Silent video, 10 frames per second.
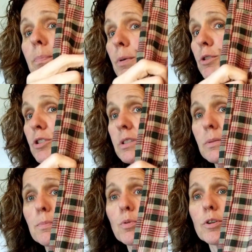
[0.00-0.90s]
purchased the
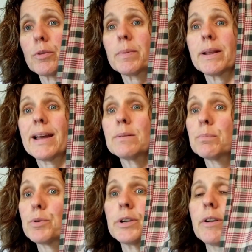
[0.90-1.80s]
border, but hadn't
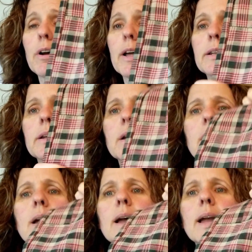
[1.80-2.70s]
put it on.
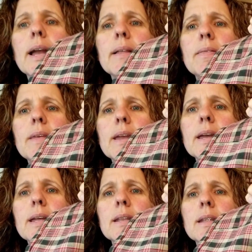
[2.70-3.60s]
And
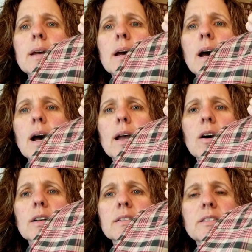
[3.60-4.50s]
then I
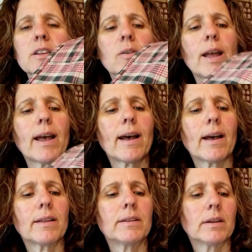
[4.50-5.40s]
also
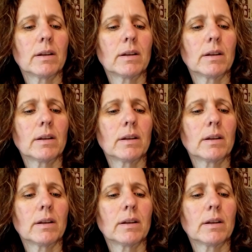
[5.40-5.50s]
had